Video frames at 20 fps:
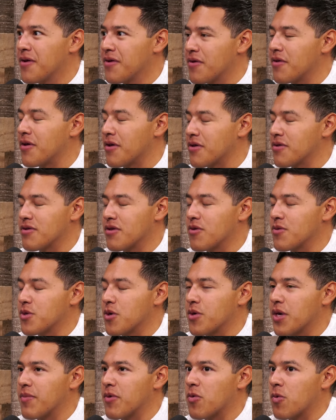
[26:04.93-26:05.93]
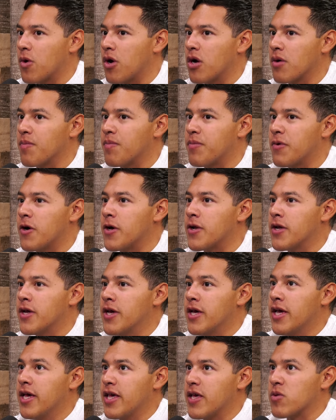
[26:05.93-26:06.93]
Like, don't get me wrong, but
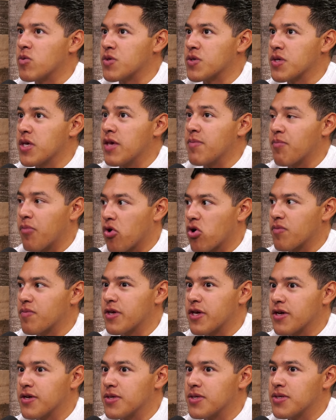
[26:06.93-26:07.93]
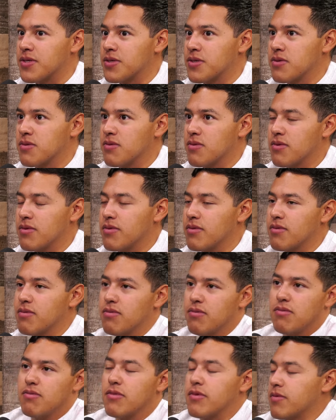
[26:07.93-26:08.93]
it was in part because
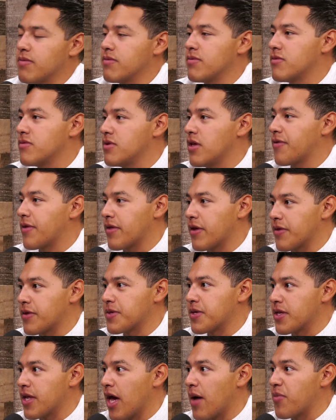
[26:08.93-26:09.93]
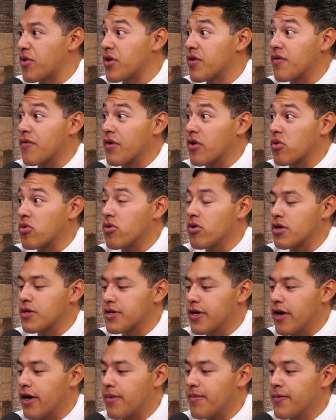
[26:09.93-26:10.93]
nothing like this had happened in a very long
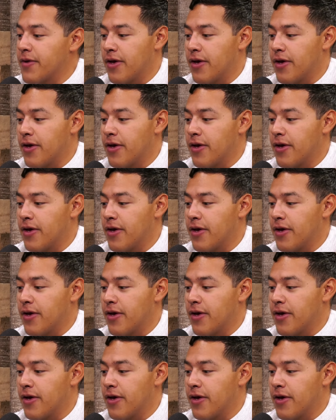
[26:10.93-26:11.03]
time.